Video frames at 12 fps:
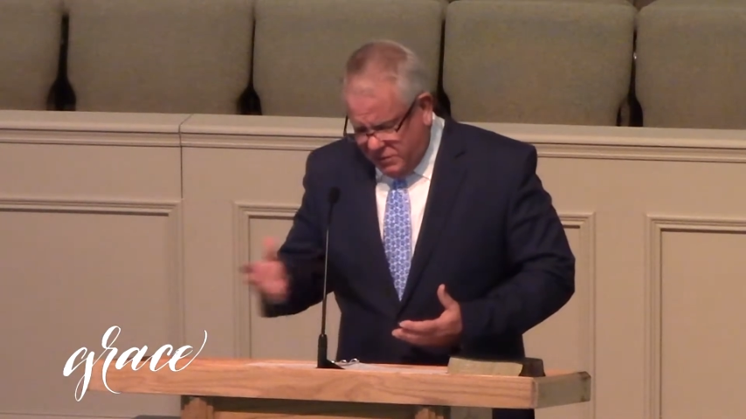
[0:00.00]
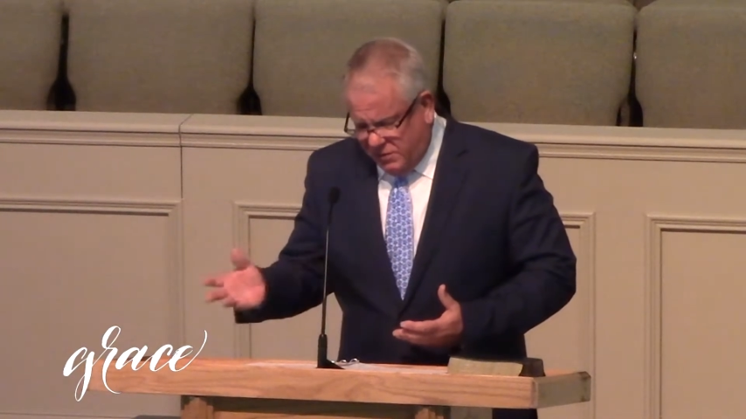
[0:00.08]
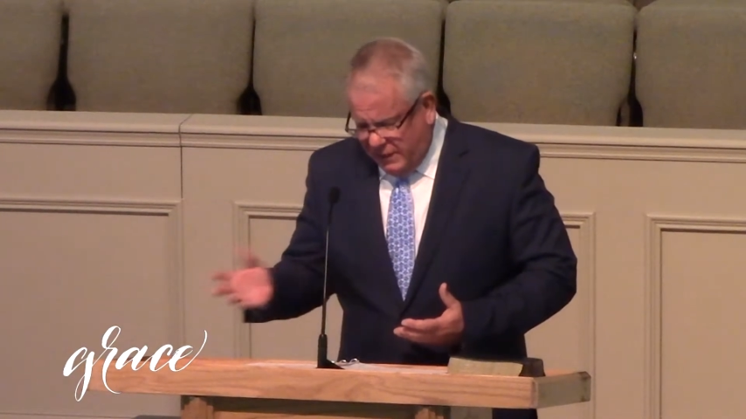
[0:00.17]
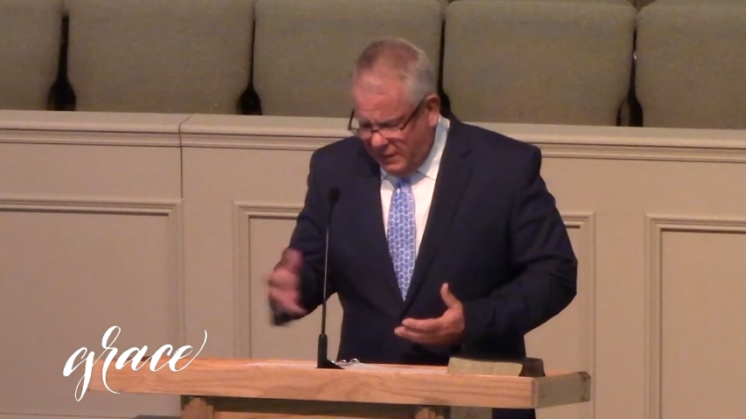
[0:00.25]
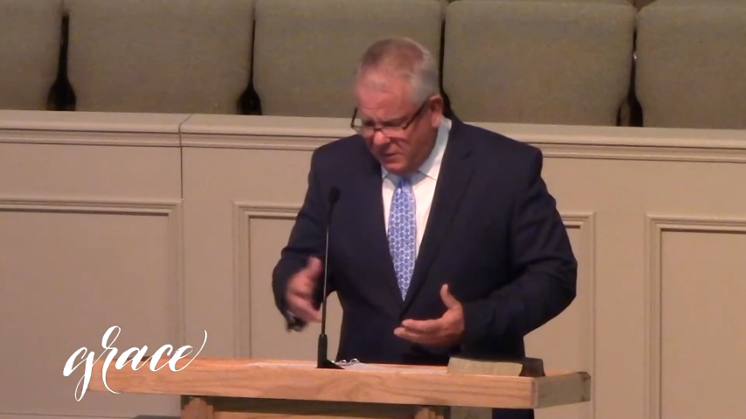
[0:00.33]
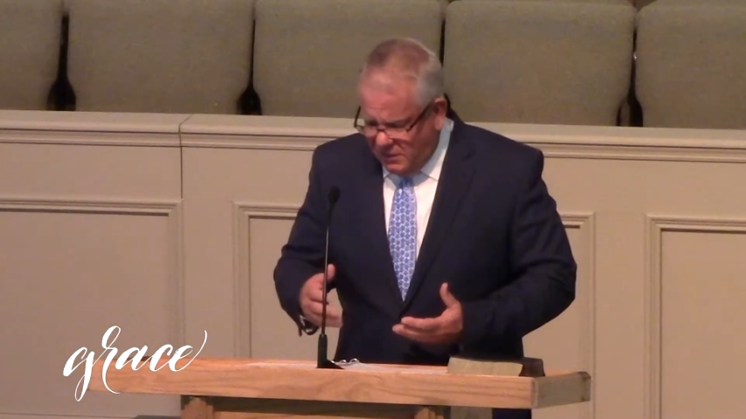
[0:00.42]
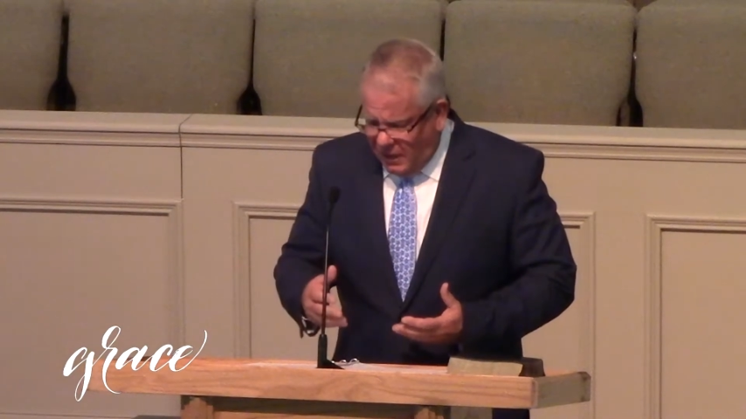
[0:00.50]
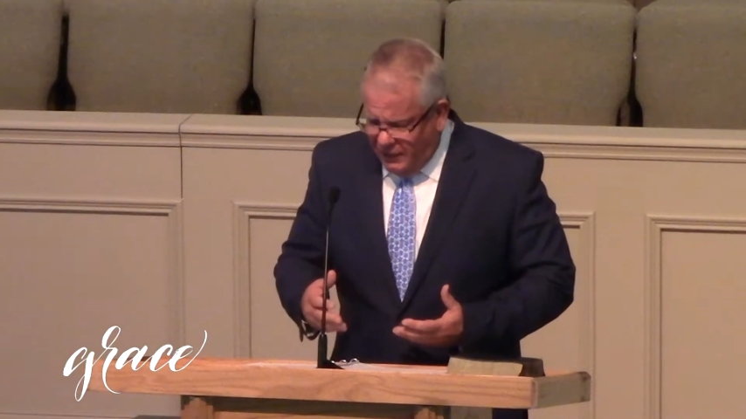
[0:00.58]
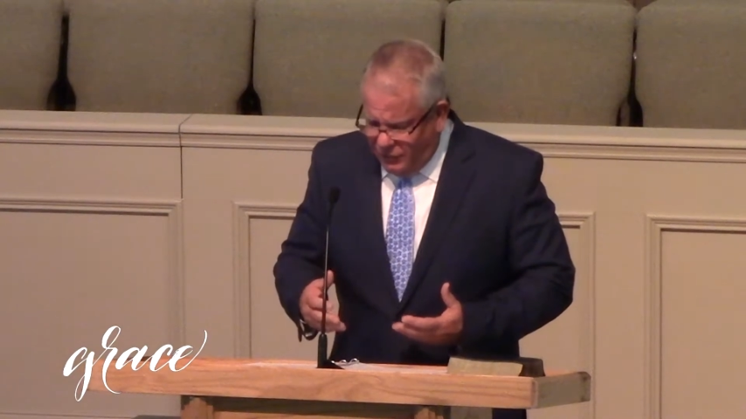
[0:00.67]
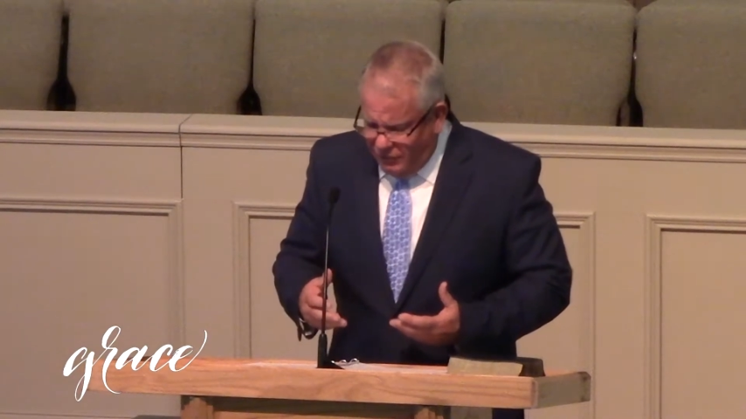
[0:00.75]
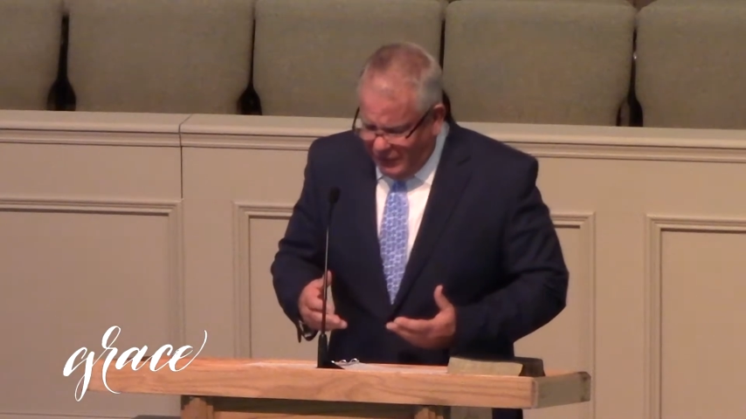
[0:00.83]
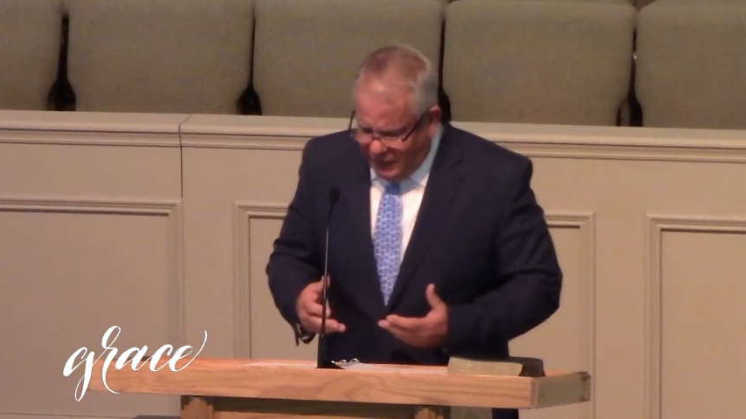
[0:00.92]
scene is not
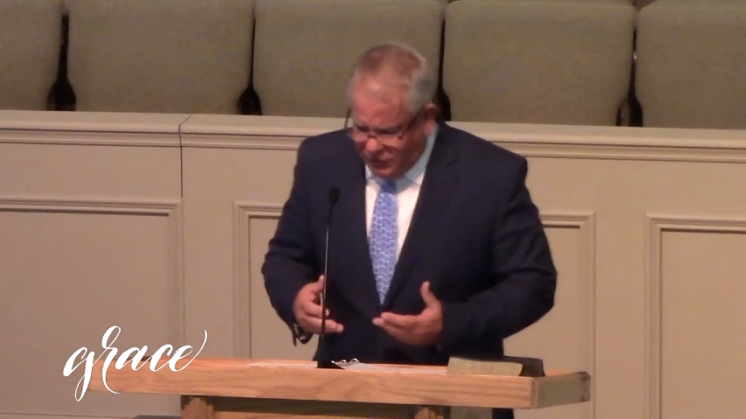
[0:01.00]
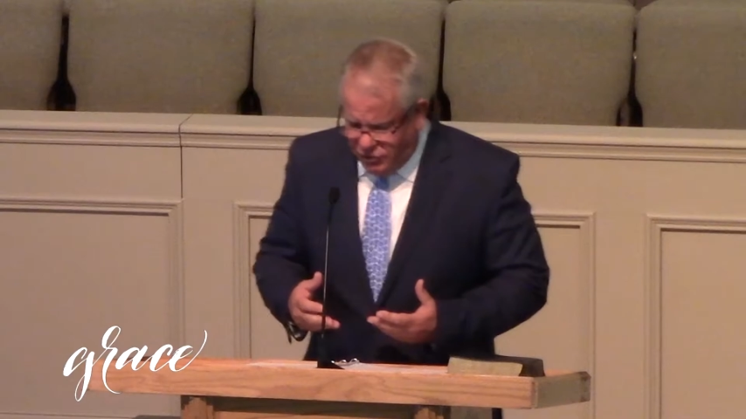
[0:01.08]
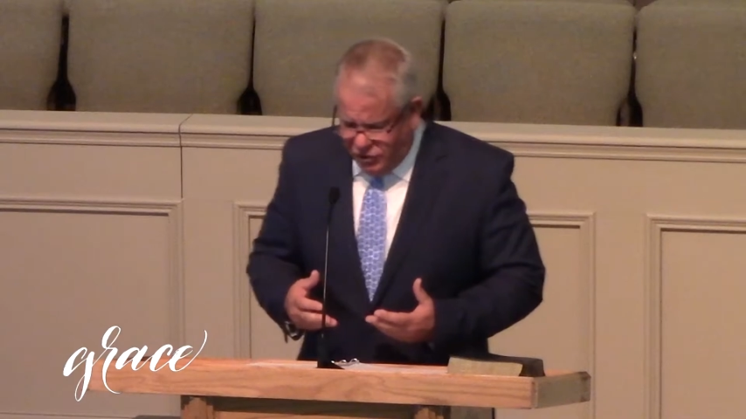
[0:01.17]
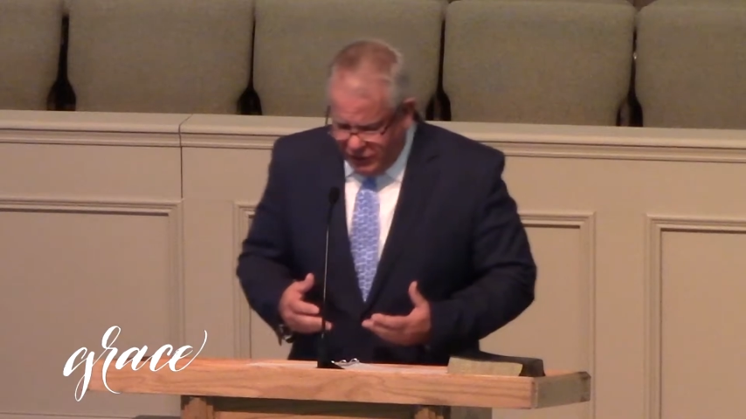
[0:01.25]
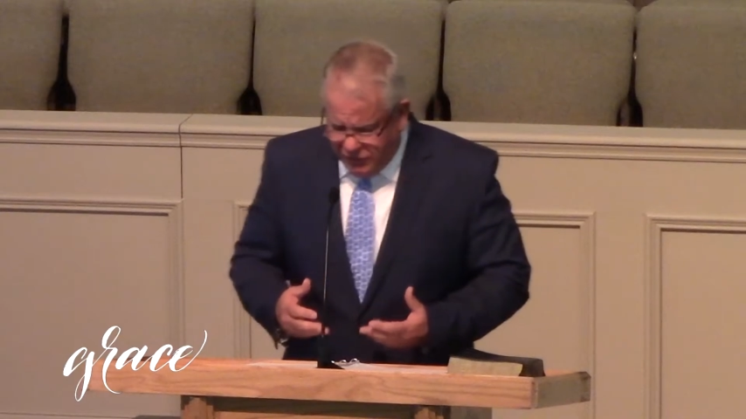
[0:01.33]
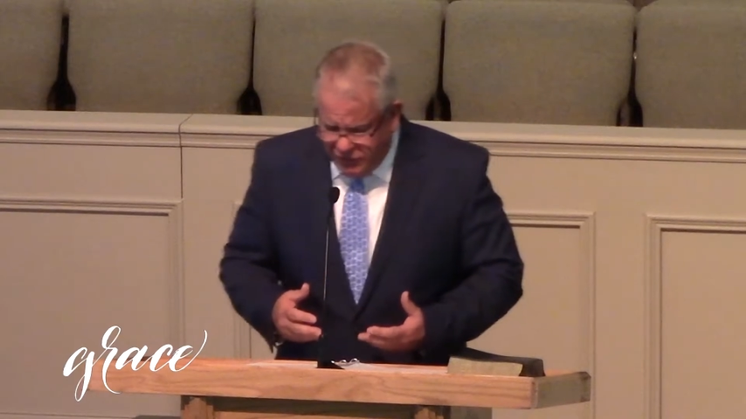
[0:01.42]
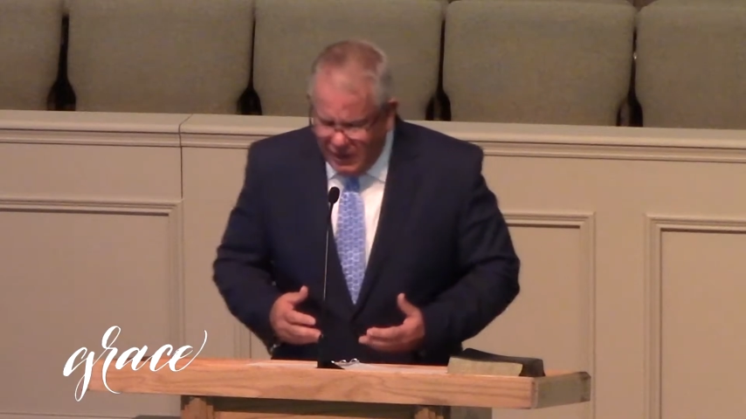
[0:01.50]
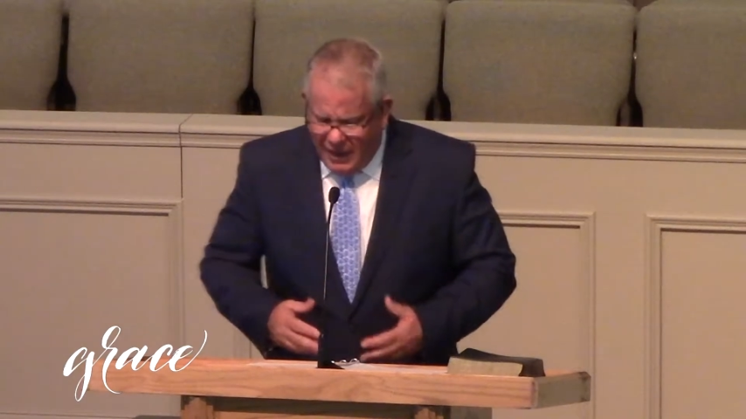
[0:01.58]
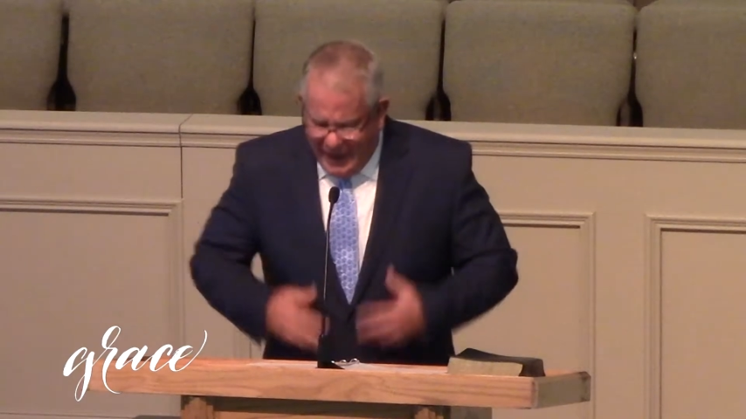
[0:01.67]
unique to Jesus,